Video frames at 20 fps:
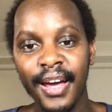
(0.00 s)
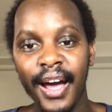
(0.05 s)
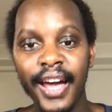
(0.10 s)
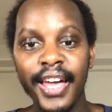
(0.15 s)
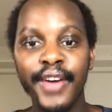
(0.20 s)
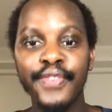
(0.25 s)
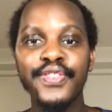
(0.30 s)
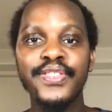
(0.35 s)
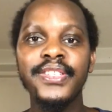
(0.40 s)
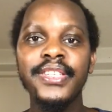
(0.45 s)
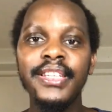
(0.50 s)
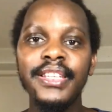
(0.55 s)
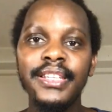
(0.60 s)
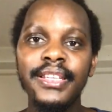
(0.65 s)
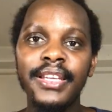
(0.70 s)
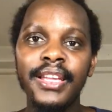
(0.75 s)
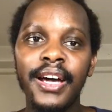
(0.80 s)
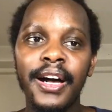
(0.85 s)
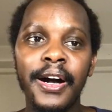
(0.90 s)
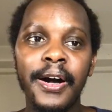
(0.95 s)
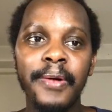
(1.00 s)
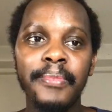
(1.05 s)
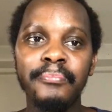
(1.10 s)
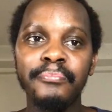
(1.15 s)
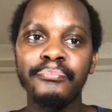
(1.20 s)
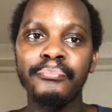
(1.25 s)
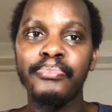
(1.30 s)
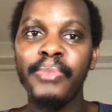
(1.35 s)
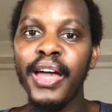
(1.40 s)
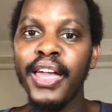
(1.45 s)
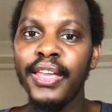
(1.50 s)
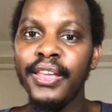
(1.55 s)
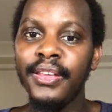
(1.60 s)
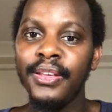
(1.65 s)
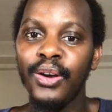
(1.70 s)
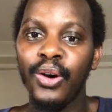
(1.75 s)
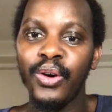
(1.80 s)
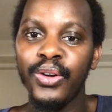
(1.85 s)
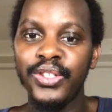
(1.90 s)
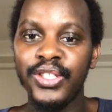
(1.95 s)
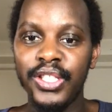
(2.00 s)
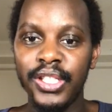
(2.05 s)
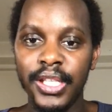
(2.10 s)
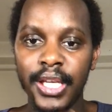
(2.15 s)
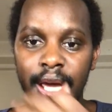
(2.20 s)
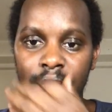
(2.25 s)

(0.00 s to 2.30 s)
I have seen my OG